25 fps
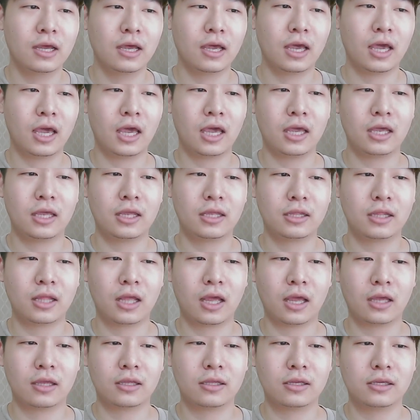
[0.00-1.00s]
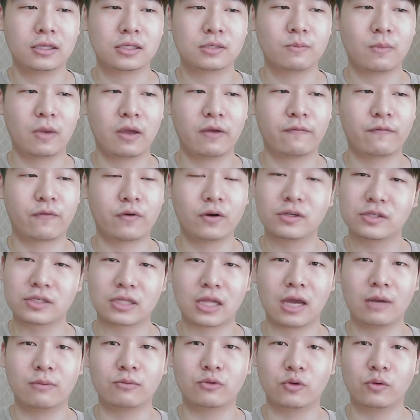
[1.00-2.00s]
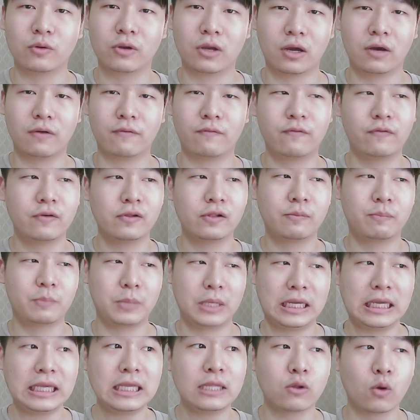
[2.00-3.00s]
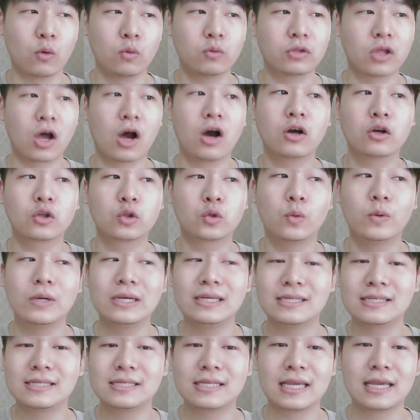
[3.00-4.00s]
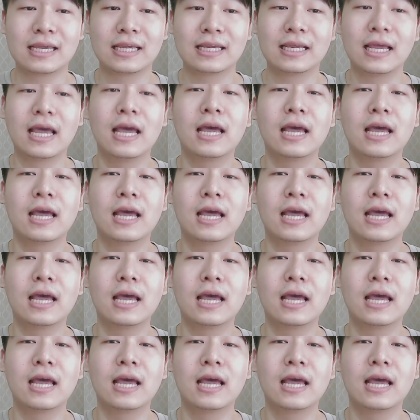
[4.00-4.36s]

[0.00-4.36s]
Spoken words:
and it's my first time doing a Filipino tongue twisting